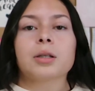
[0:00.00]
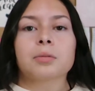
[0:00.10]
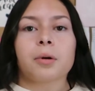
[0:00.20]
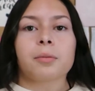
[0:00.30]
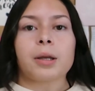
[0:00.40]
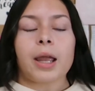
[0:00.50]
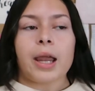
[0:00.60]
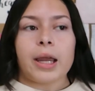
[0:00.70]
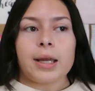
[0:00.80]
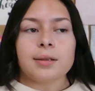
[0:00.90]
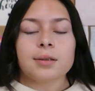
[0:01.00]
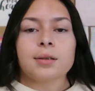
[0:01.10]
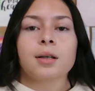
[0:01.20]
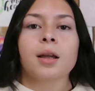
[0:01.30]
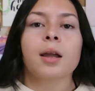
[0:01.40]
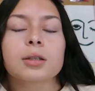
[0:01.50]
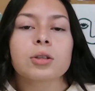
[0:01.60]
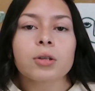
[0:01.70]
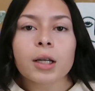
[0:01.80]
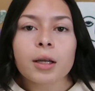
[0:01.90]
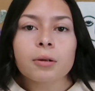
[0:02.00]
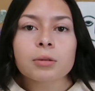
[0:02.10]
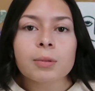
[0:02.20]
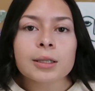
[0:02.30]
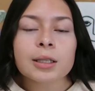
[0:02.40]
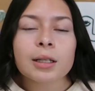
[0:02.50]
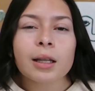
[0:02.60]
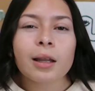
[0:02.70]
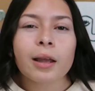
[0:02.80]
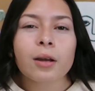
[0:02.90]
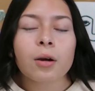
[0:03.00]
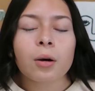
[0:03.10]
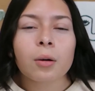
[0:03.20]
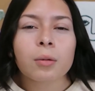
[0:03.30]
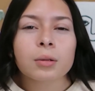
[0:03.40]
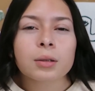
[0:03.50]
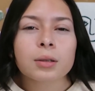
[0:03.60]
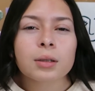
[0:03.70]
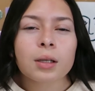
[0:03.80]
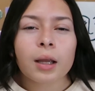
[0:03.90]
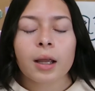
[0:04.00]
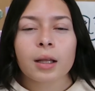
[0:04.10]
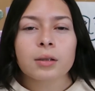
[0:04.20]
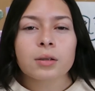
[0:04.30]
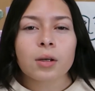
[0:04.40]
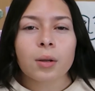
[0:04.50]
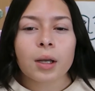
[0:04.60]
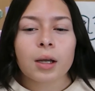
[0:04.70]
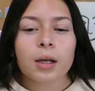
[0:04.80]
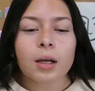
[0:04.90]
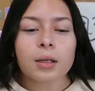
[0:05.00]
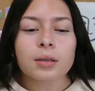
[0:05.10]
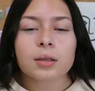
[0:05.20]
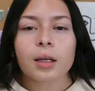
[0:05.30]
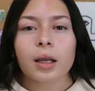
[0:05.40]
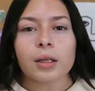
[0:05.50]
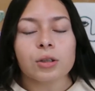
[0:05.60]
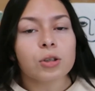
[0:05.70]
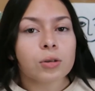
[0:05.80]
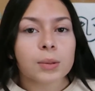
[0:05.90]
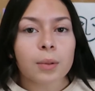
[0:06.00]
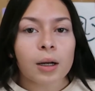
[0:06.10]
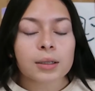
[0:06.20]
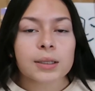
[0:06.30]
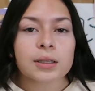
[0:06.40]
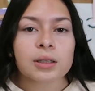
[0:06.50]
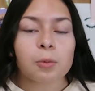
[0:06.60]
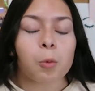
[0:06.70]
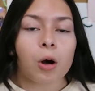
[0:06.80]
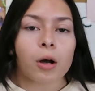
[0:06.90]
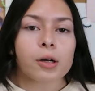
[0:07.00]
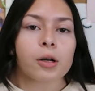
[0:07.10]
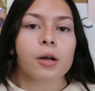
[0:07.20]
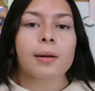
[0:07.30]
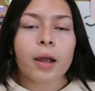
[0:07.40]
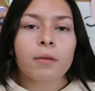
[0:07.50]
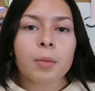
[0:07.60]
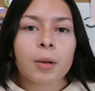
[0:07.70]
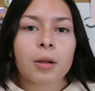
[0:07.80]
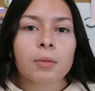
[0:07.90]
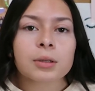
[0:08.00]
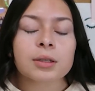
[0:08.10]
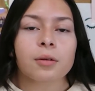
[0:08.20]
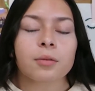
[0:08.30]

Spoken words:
is what we ate. To drink, it was basically like Cokes and sodas and juice boxes and water. Everybody was